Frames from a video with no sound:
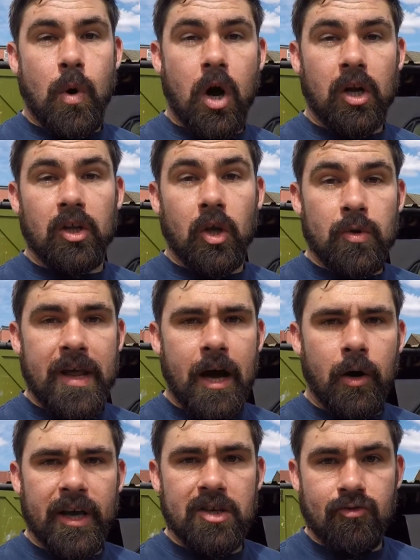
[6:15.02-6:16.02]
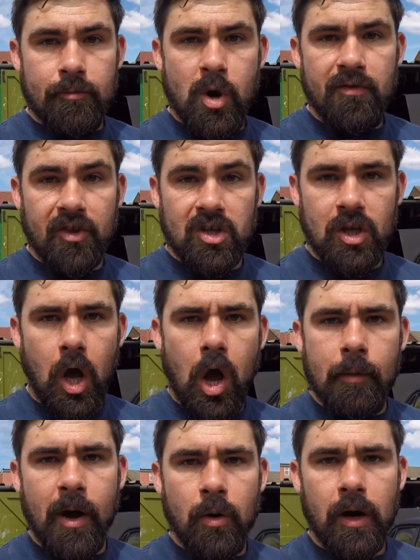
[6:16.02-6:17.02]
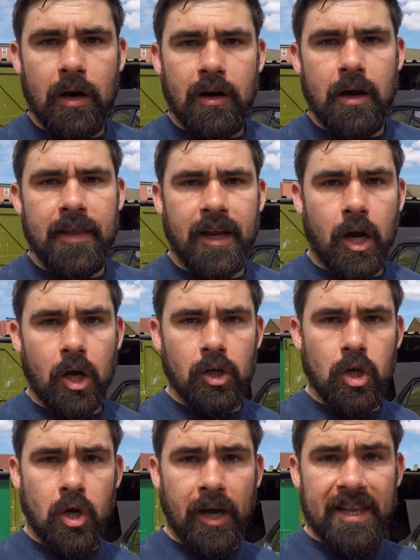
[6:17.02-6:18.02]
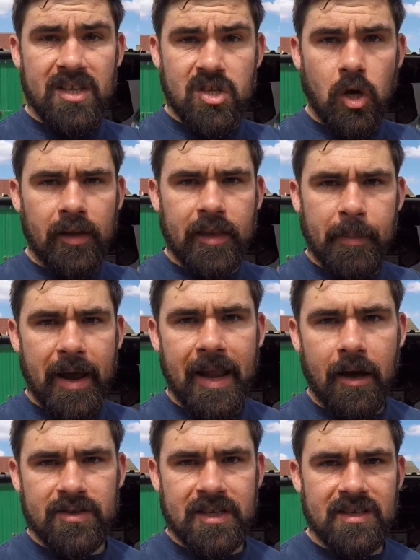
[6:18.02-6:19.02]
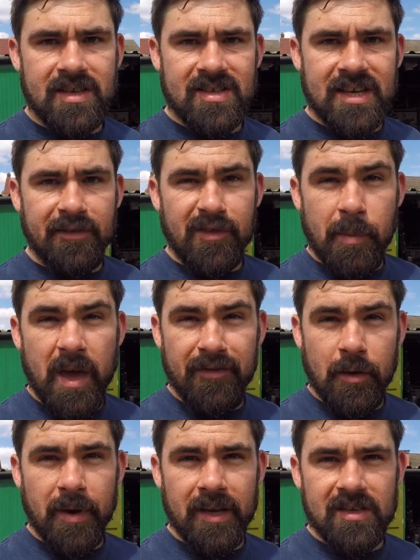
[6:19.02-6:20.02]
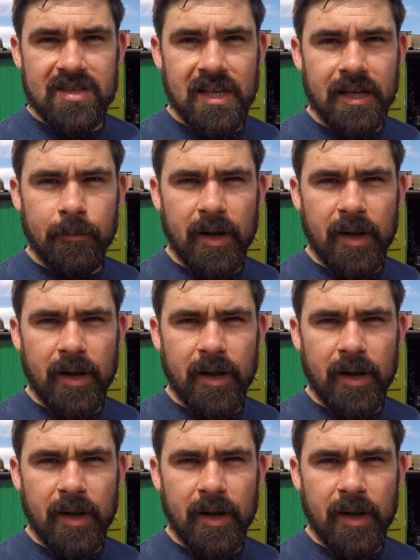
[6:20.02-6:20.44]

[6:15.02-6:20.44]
what I'm going to do now is remove the starter motor, and then I can look inside the bell housing to see if the pivot pin's still in